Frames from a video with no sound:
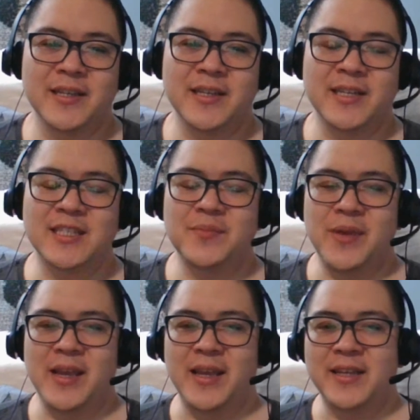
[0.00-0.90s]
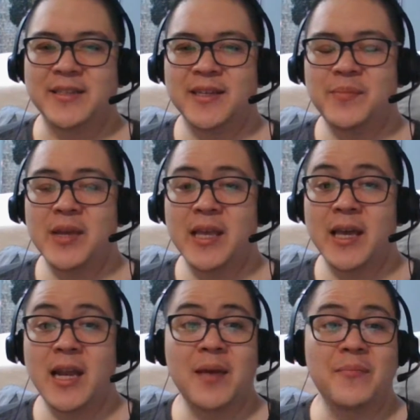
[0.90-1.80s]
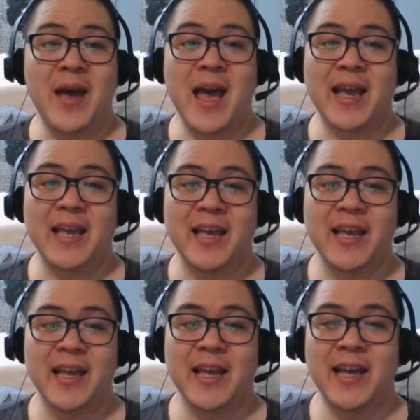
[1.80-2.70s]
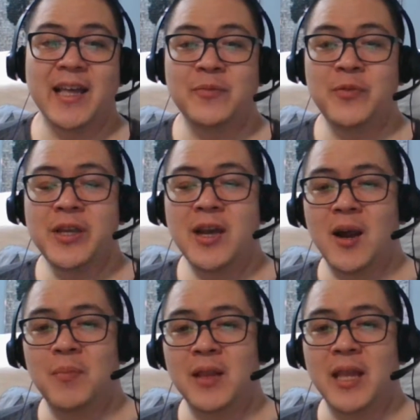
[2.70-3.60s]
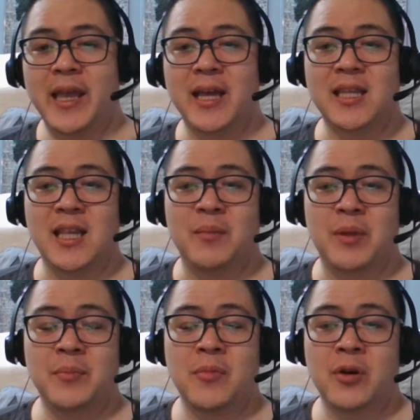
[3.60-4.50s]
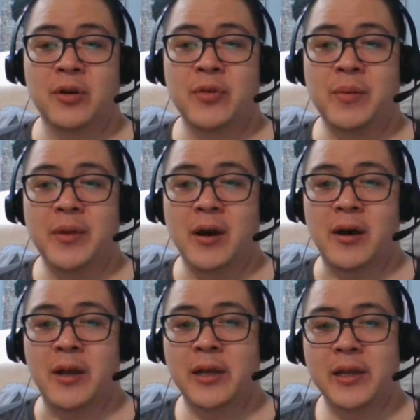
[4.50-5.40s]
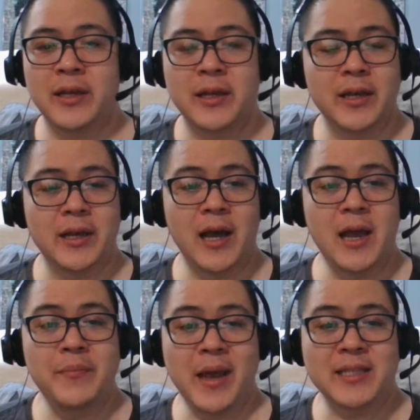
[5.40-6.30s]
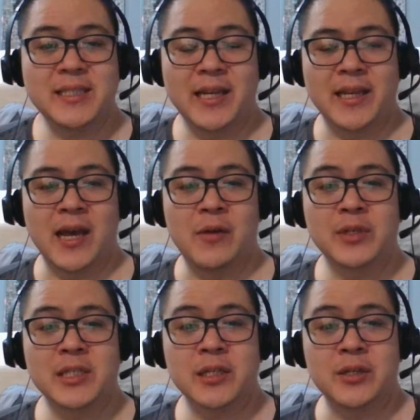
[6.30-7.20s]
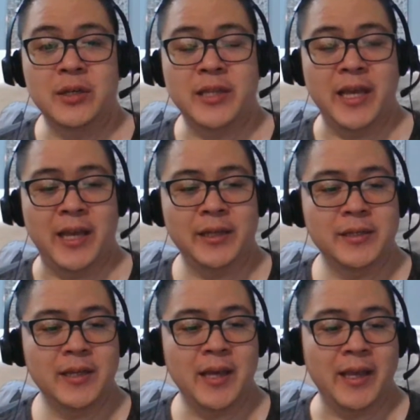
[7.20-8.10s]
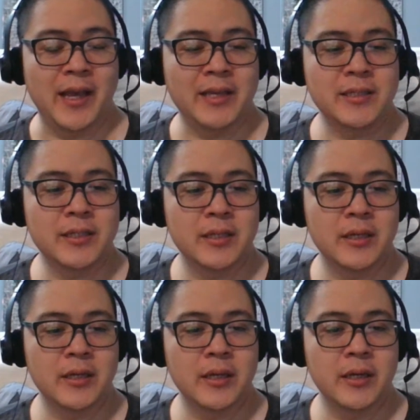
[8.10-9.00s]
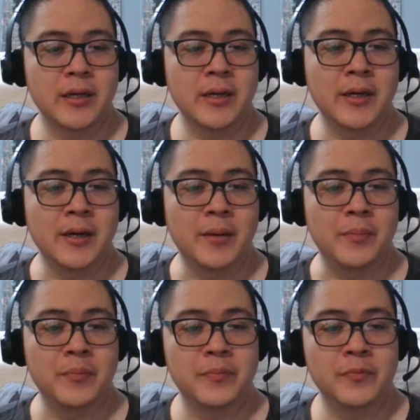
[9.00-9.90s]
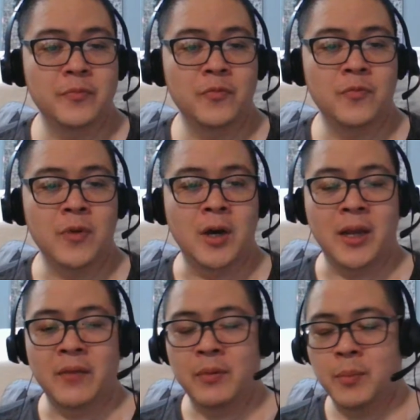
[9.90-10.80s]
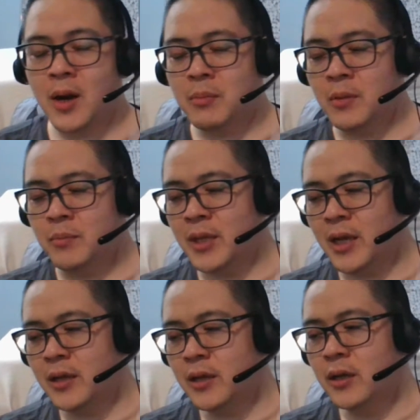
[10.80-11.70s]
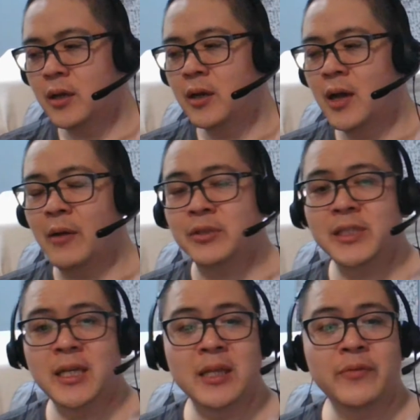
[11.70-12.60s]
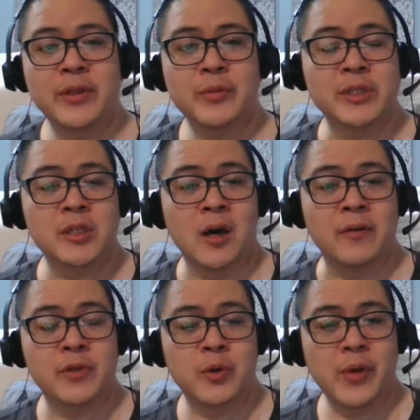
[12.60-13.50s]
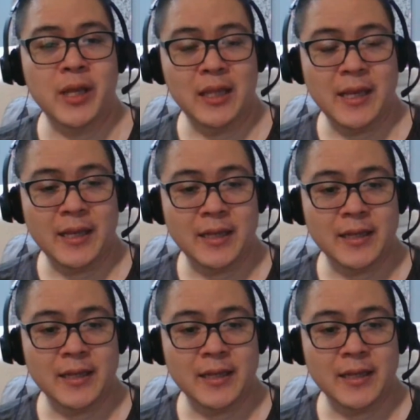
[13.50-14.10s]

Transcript: It's me. I'm Biggy, and I'm back. And we are playing a little bit more Grim Dawn. I'm back sitting now, which is a good thing, I guess. Um, whatever problem that I was dealing with resolved quickly.